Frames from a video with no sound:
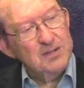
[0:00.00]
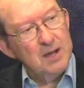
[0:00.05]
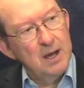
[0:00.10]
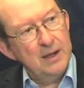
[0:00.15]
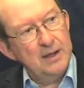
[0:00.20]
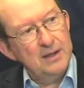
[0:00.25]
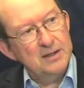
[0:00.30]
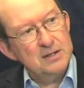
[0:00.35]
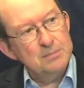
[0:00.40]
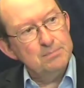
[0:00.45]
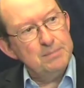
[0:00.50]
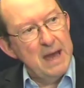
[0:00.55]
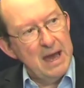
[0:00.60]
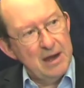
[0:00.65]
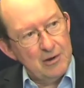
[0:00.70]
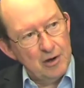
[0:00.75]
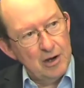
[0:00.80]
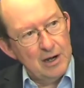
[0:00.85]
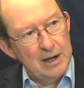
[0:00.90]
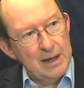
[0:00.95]
target a
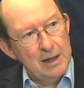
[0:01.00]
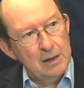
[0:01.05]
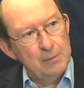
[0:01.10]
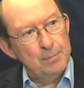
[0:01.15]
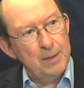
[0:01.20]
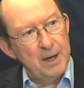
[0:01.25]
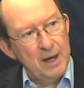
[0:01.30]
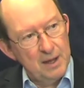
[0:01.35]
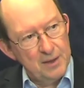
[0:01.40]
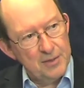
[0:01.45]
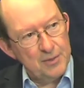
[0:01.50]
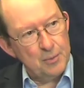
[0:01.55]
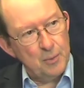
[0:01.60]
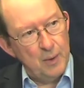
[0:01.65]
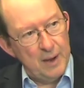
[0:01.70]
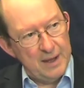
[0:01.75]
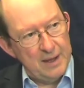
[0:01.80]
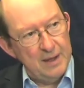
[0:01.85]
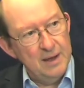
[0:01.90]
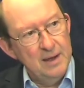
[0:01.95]
parallel
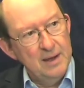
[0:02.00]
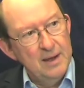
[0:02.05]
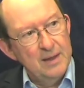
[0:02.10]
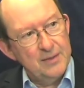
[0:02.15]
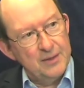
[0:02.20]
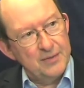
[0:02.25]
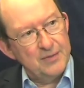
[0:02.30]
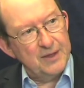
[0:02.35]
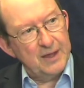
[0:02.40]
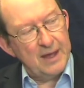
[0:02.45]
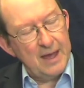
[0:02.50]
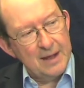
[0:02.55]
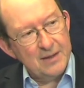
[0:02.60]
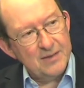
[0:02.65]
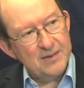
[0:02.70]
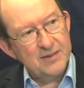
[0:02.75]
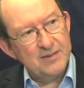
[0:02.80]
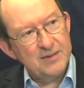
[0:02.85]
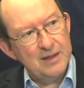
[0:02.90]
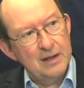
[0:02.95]
pathway that the
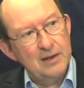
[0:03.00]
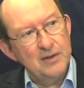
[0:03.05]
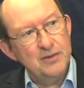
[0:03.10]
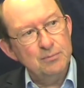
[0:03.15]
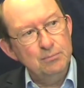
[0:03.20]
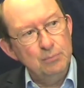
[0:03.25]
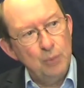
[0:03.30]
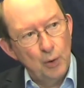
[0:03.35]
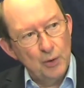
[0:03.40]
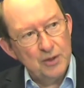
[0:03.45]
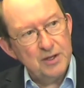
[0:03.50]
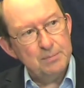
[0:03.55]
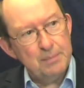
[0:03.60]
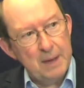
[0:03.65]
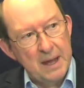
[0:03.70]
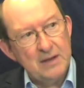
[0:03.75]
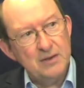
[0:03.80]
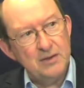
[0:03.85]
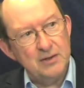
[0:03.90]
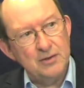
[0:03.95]
cancer cell is more
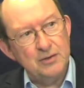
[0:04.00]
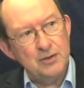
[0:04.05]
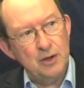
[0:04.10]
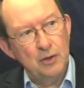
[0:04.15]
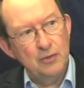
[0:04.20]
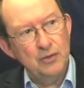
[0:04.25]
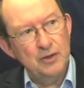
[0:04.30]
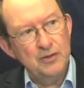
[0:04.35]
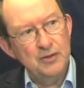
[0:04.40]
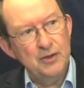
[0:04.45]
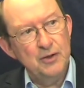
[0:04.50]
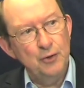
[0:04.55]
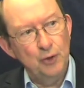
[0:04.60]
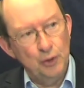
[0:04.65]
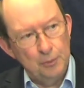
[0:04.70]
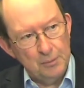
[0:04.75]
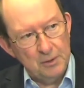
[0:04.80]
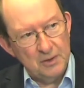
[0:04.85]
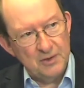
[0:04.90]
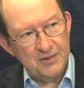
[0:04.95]
dependent on than the
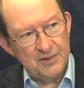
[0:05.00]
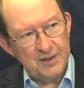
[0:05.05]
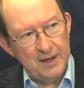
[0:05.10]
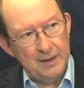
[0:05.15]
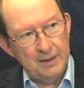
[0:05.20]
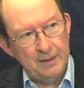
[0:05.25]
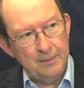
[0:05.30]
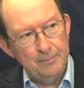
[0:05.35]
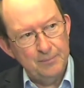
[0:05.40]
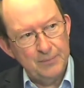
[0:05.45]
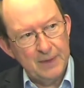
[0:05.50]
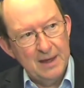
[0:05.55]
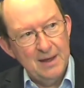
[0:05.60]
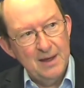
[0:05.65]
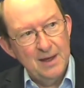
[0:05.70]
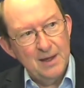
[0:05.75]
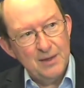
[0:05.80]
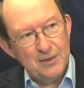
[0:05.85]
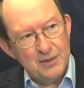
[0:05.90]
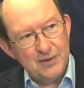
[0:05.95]
normal cell.
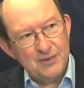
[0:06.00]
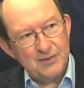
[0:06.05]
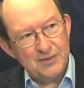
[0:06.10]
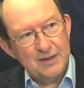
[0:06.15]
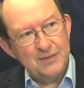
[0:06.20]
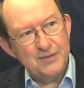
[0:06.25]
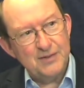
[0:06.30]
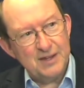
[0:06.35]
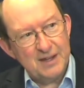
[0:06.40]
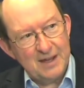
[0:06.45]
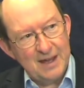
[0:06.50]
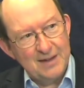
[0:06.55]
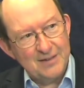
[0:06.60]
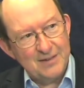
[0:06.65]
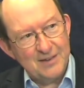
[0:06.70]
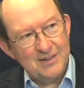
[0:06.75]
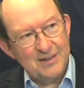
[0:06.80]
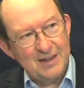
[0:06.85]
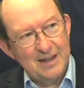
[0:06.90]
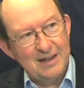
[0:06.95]
This gives the
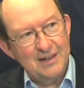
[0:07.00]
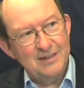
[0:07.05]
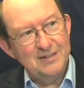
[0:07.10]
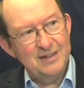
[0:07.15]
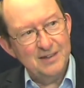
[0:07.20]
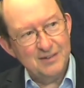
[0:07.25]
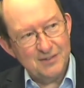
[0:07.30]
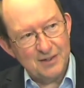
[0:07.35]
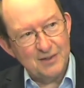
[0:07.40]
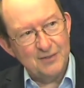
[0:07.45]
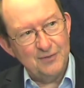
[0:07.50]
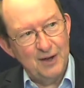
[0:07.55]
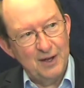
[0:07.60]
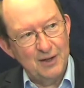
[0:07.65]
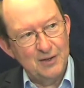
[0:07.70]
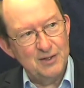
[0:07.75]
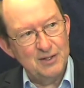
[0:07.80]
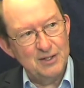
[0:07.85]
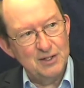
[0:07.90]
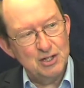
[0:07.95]
cancer cell a
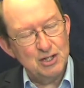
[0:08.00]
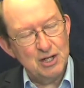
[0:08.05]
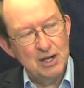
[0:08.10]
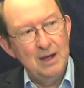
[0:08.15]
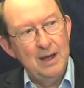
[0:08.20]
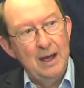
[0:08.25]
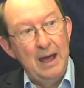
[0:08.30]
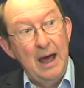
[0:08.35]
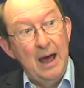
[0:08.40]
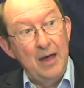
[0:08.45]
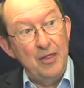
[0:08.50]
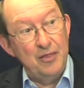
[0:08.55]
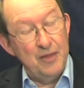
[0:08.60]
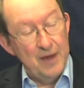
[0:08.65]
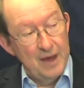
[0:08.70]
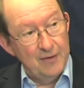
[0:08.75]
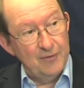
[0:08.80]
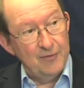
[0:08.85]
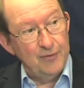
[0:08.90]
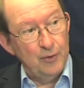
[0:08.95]
disadvantage and
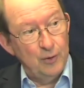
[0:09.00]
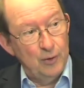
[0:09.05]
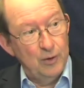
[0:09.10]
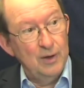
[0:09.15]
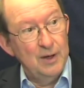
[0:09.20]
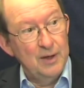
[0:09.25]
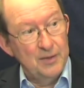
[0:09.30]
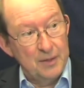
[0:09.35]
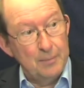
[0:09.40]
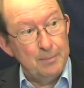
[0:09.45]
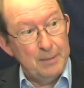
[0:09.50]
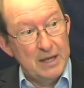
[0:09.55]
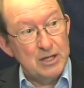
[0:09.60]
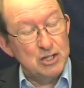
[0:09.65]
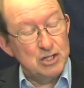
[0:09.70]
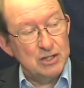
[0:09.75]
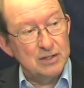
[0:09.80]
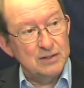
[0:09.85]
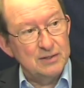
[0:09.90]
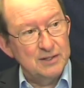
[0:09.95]
therefore the
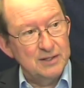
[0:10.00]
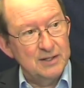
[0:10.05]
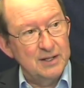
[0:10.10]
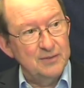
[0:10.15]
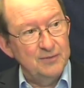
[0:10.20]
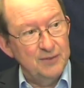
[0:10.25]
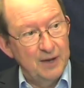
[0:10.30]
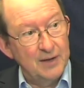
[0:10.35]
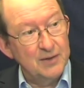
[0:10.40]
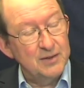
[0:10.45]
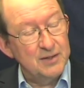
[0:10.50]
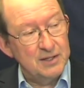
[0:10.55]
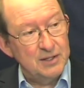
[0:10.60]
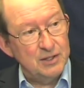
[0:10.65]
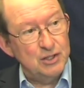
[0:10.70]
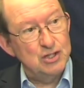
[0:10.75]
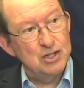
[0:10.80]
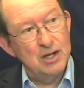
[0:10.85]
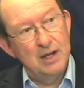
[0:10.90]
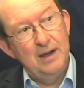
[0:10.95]
patient an
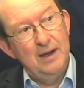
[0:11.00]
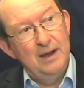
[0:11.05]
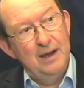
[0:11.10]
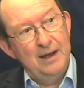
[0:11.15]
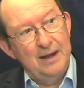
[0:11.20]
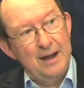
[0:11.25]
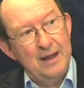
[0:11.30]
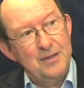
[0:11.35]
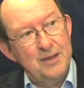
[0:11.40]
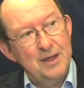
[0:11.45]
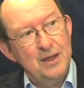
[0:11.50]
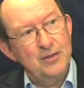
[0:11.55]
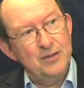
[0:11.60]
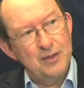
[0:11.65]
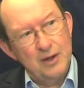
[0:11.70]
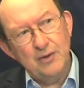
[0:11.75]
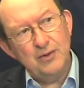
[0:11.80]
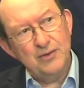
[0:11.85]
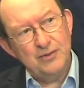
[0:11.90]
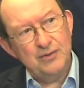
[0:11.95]
advantage. And I think
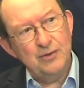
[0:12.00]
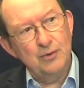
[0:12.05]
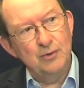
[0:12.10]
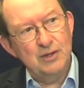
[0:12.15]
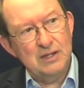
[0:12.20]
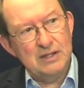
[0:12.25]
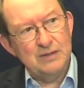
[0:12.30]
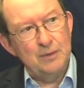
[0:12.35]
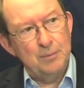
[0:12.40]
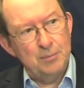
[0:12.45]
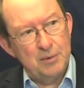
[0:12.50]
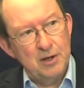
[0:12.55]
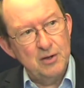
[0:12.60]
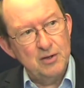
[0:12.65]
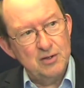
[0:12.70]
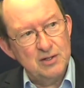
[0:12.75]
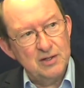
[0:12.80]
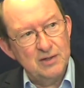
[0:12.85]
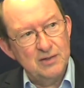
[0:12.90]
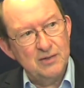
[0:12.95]
those sorts of
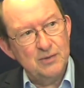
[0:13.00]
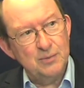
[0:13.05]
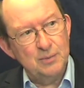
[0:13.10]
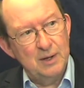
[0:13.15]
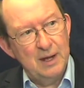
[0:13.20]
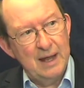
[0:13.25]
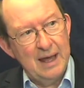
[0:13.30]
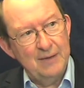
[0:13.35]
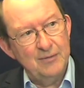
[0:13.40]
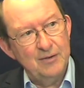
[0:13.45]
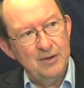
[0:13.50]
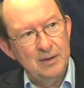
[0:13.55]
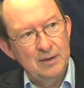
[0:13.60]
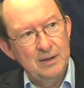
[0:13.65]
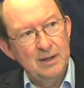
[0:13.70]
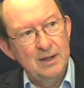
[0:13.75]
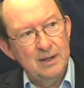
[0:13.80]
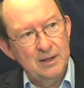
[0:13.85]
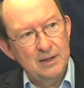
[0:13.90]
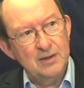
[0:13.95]
approaches will have a
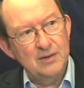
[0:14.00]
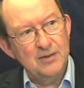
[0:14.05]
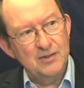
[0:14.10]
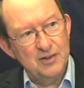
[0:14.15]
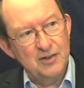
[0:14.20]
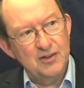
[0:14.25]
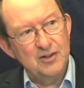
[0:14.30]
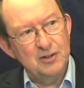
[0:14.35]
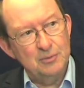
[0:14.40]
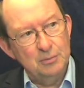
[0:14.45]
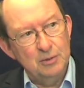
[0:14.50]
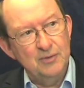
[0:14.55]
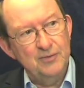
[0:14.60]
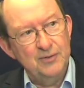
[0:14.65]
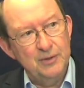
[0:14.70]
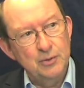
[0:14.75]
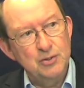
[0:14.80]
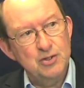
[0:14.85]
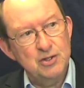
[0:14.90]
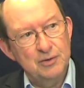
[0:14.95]
considerable
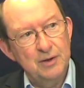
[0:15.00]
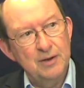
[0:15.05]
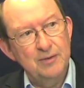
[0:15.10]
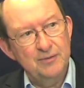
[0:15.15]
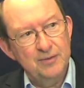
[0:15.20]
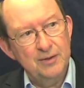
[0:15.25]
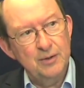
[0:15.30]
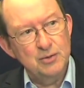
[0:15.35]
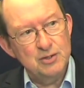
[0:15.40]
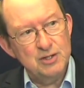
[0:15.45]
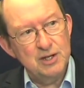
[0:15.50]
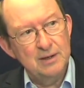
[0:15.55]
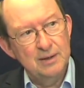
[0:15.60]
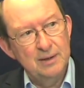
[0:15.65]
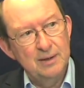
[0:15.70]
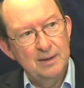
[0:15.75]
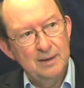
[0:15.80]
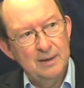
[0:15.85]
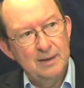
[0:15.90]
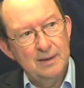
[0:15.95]
future in future
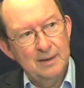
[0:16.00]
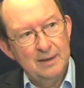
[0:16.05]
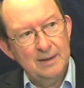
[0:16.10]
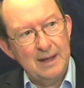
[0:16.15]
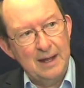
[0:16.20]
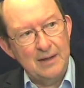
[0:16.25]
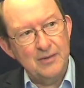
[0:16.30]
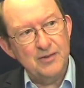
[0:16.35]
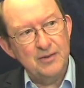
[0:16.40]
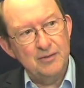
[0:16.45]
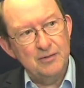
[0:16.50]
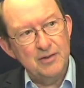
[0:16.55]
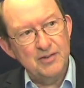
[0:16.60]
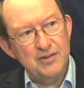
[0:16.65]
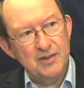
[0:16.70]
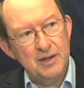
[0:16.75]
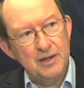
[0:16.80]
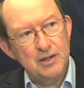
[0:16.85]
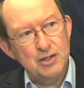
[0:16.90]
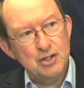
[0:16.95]
cancer
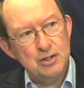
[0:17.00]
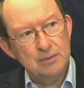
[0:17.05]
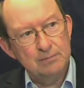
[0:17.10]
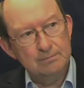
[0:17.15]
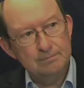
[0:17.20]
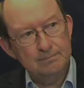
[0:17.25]
research.